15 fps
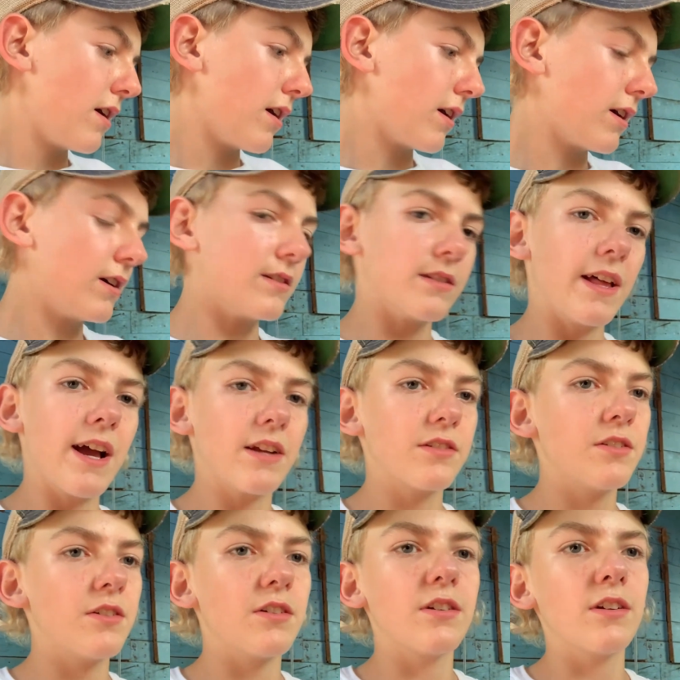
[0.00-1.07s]
because last
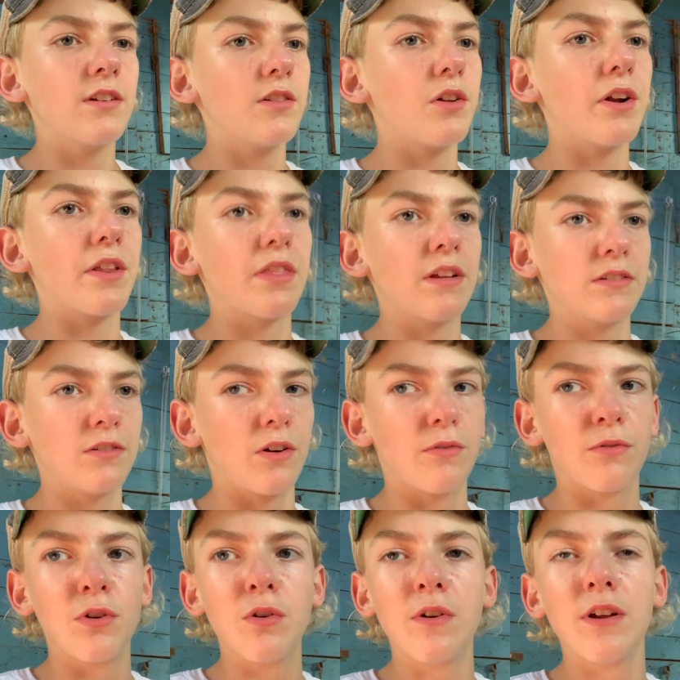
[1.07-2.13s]
year a lot of things got
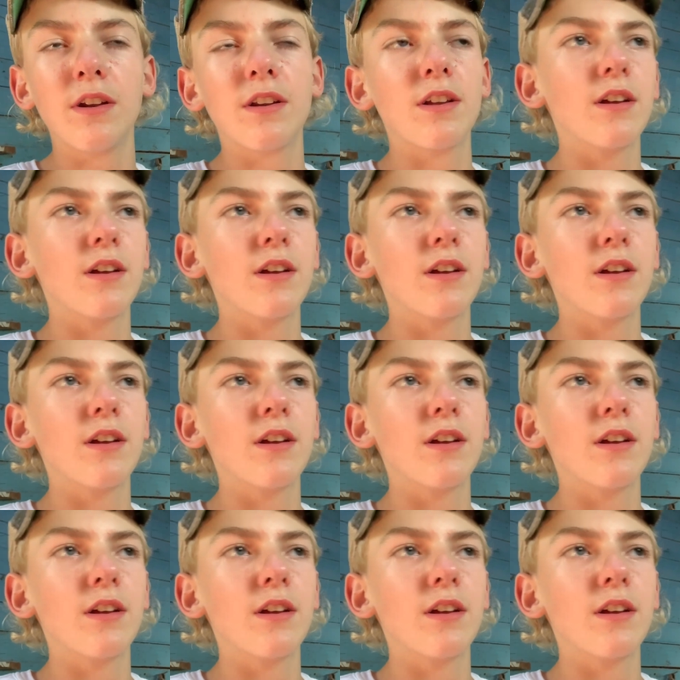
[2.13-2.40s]
ruined